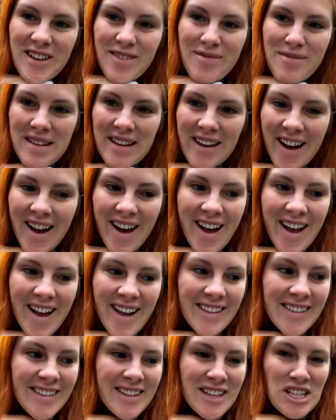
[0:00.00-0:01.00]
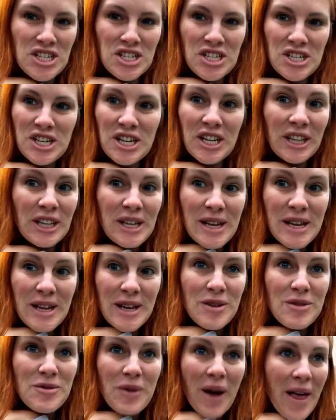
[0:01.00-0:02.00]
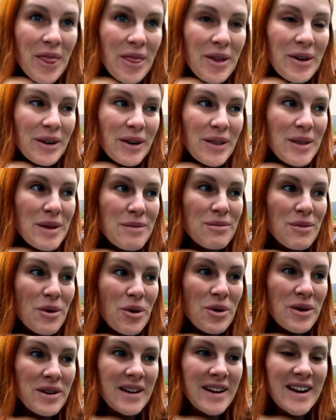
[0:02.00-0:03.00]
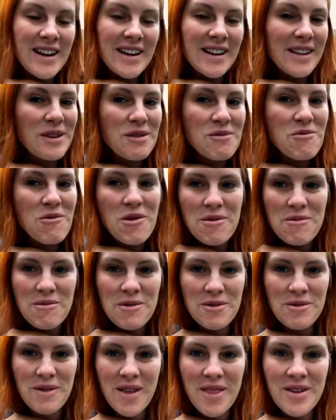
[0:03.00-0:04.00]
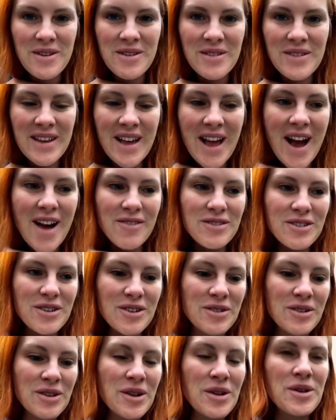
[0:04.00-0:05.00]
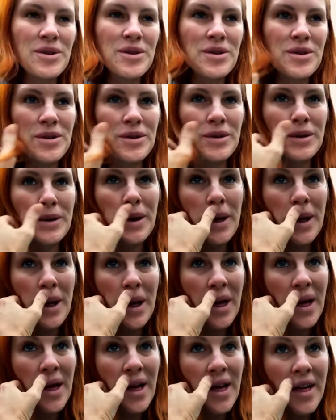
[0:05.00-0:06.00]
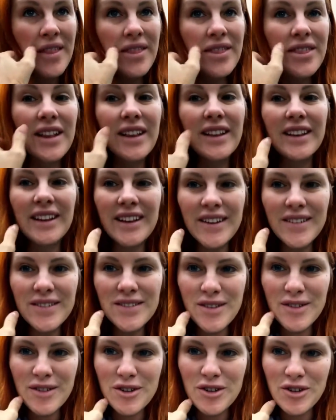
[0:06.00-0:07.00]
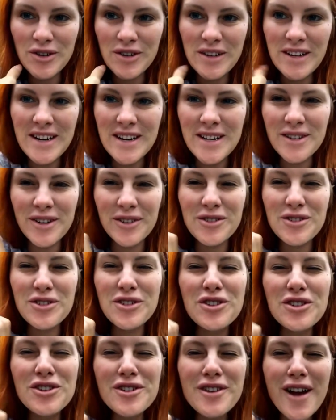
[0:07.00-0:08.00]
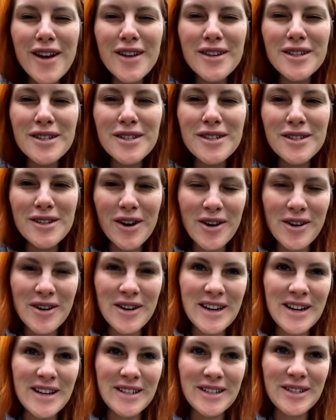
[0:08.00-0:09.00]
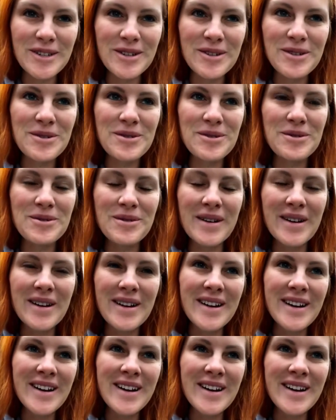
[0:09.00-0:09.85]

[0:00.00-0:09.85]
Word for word: have begun, the chilly weather in the morning and the warmer weather in the afternoon. The leaves of the trees are just starting to